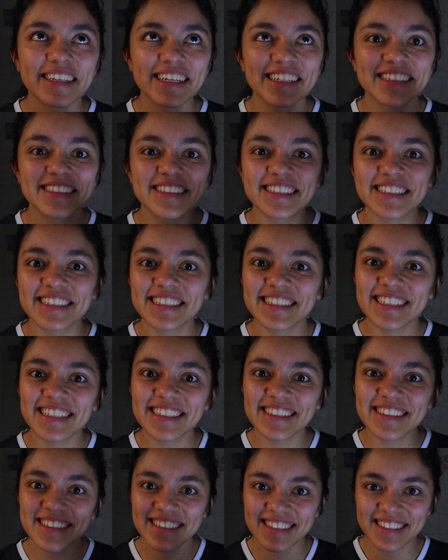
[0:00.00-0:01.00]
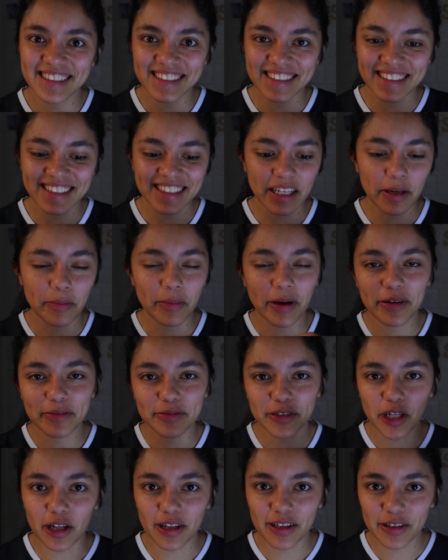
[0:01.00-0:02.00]
consistent amount
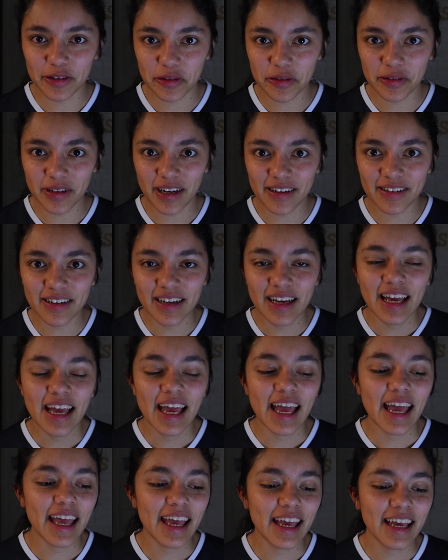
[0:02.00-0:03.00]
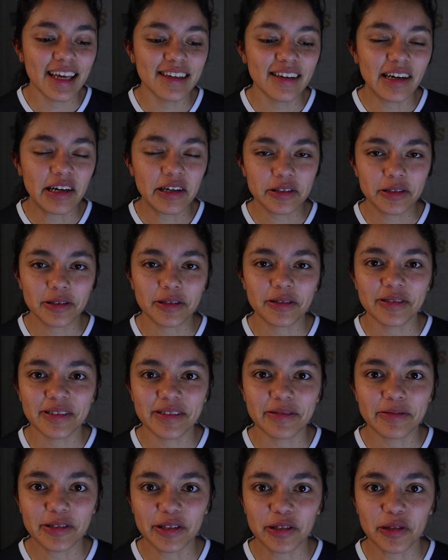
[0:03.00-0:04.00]
of chocolate throughout, and also
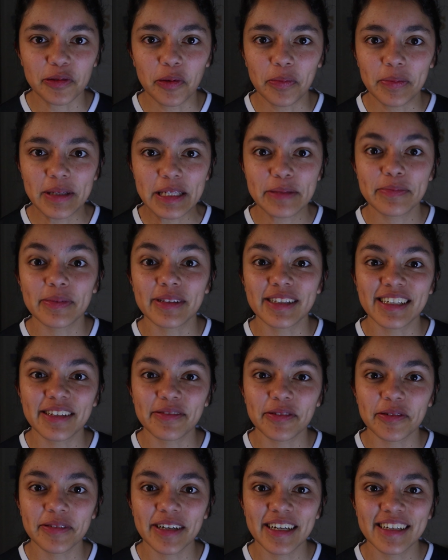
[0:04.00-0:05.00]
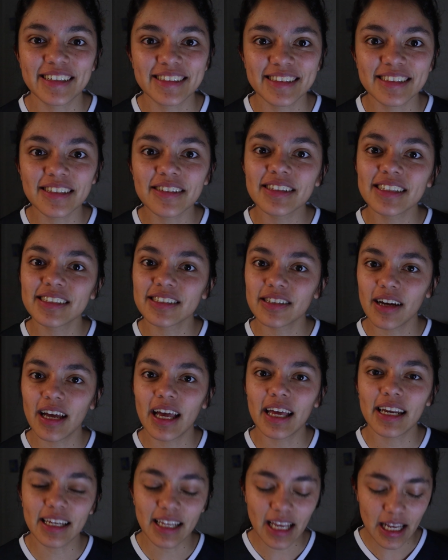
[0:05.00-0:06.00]
it just won't be spilling everywhere. So let's go
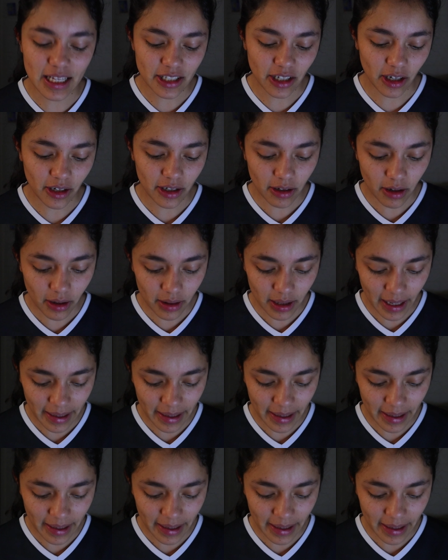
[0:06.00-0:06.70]
ahead and get started on